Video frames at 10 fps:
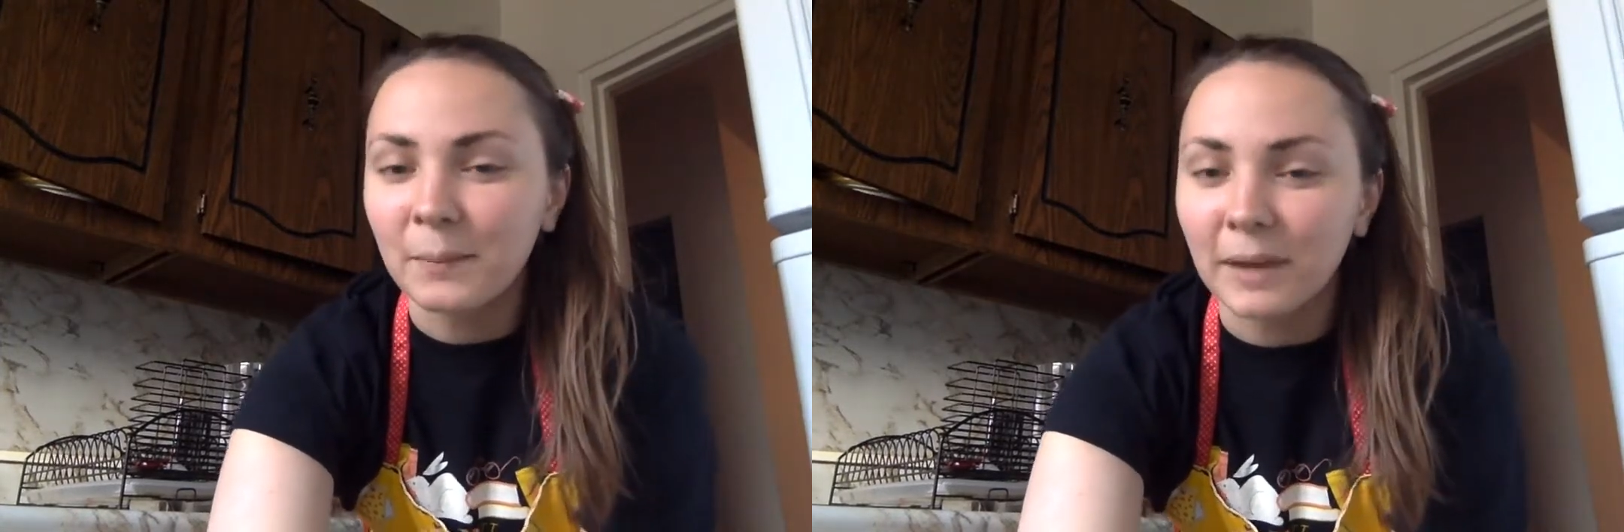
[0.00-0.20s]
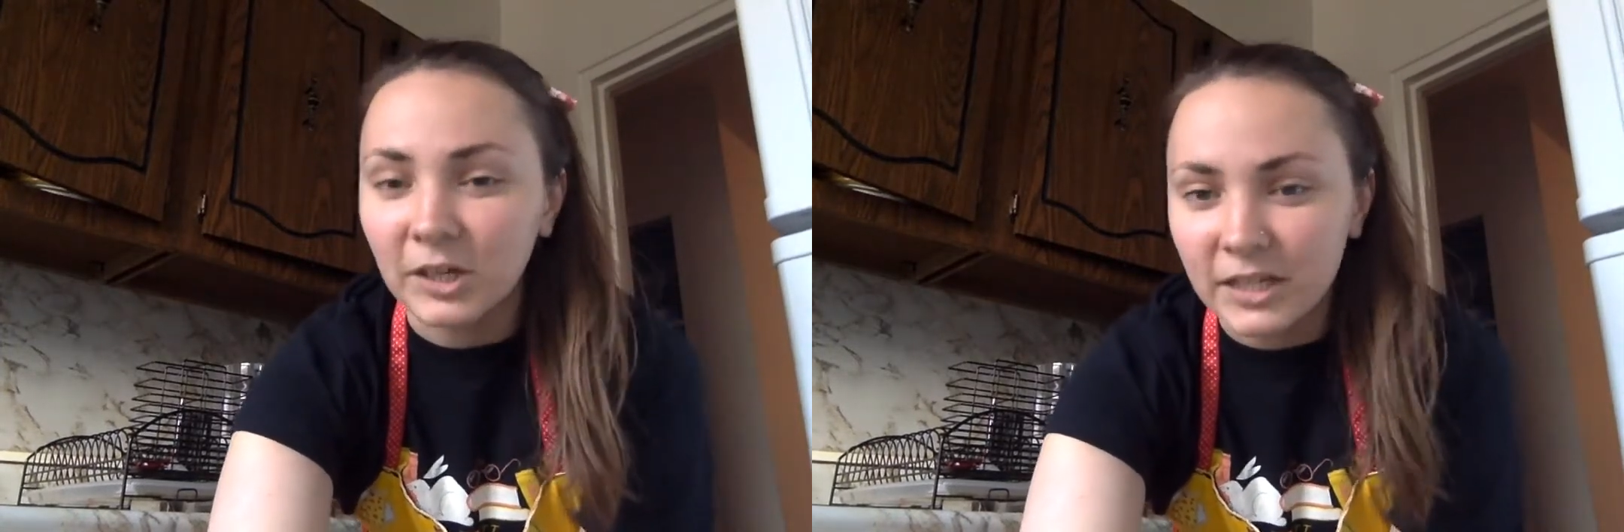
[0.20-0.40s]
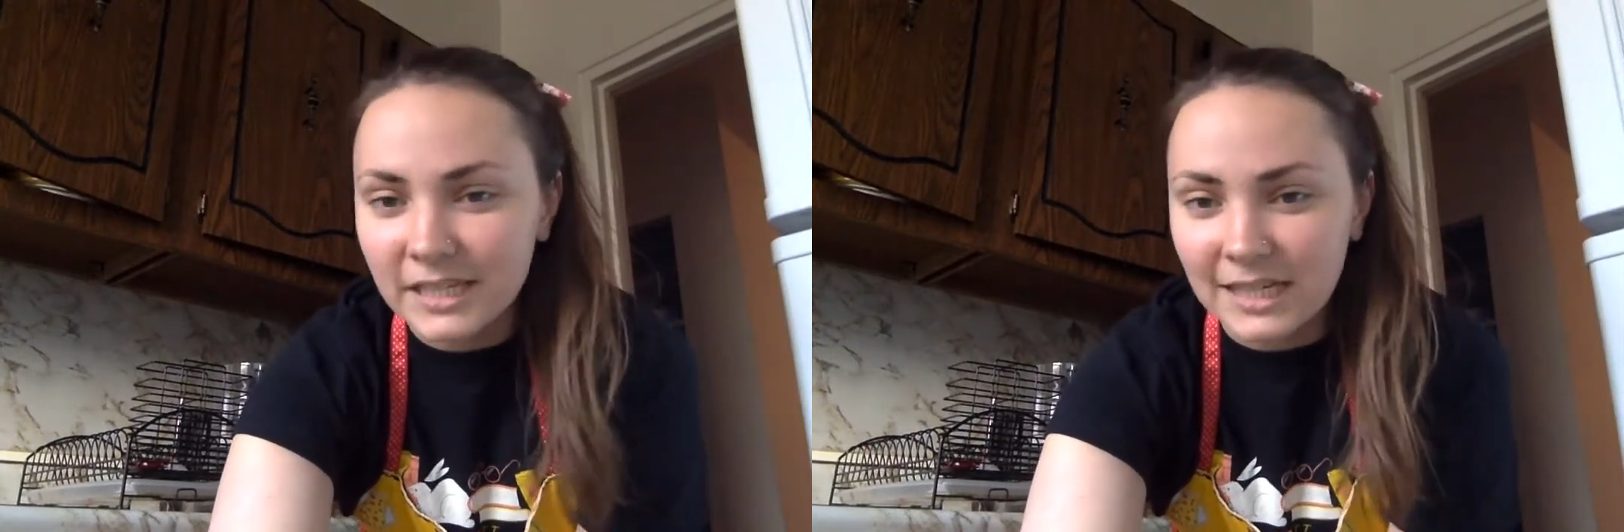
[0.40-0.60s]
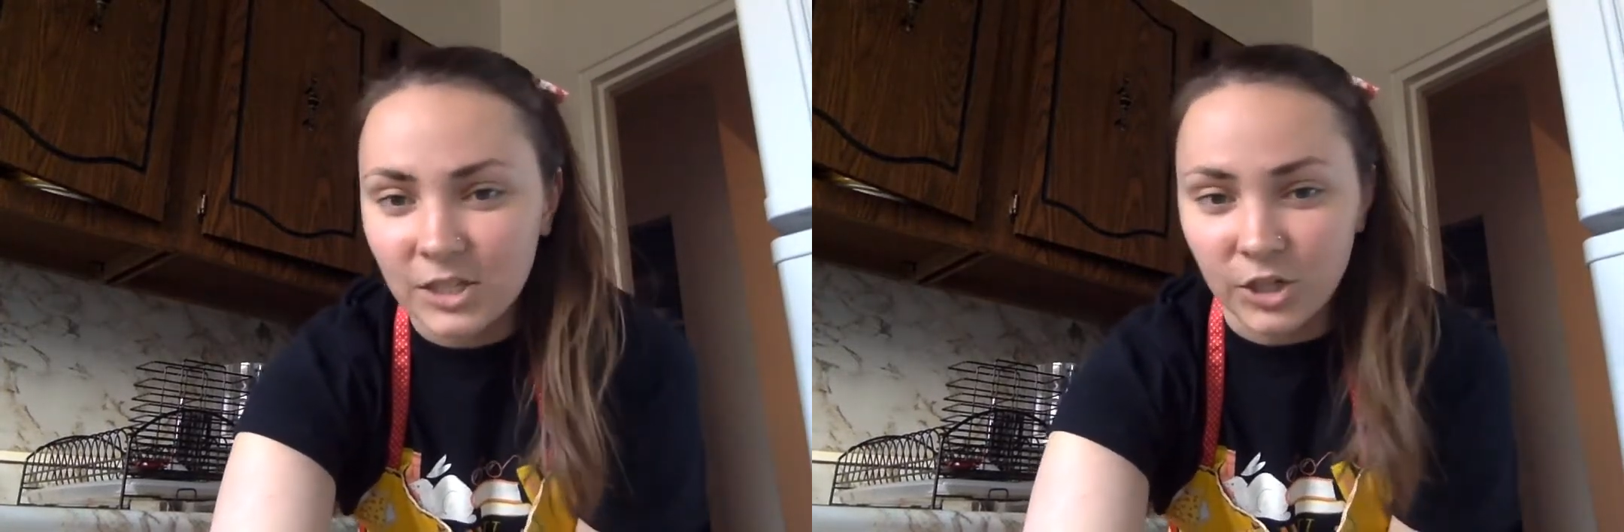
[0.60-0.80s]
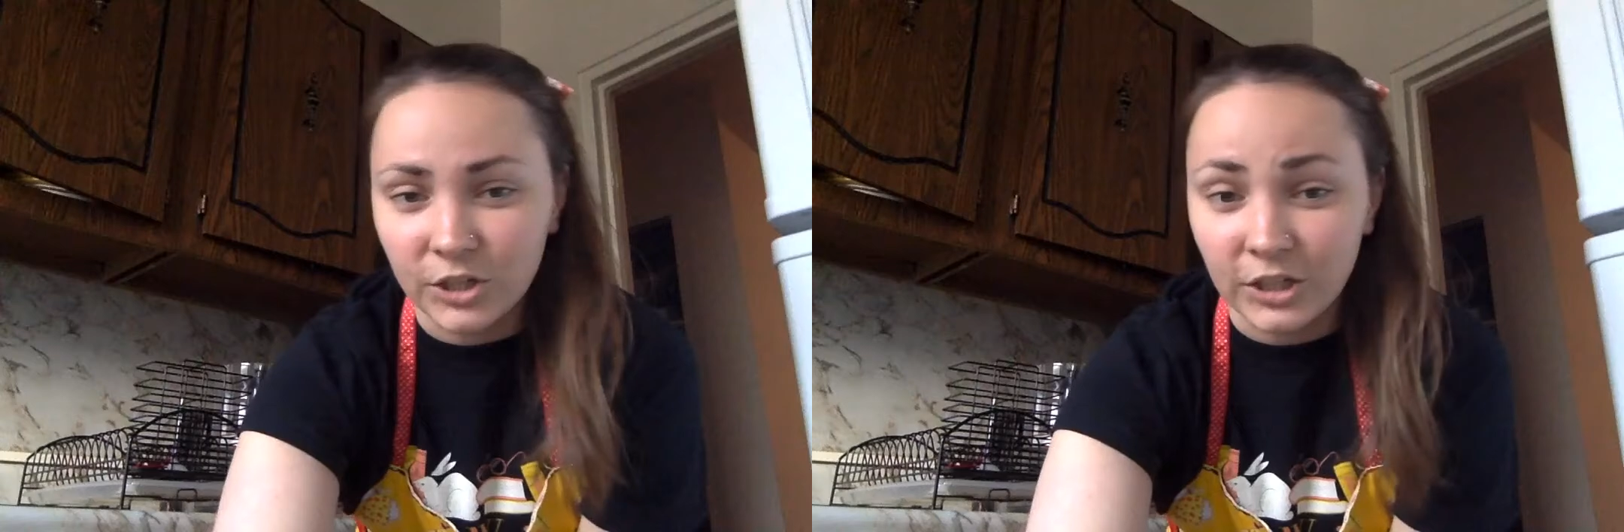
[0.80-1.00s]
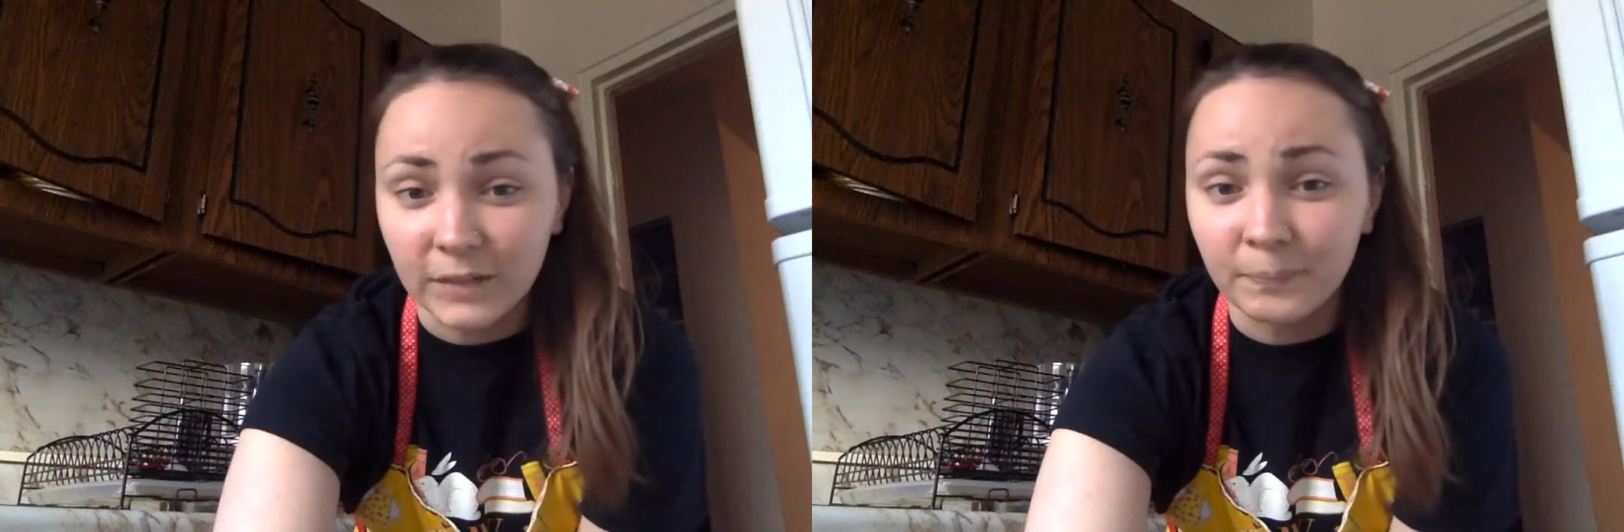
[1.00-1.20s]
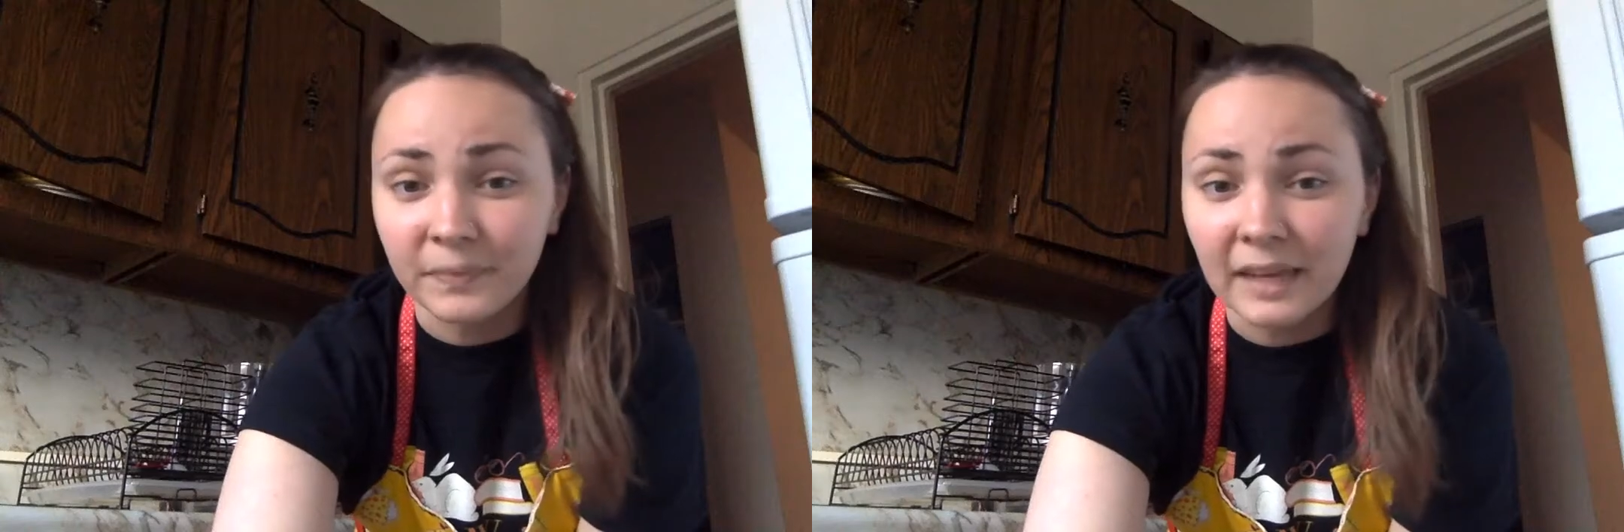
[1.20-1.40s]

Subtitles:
by Kristy Turner.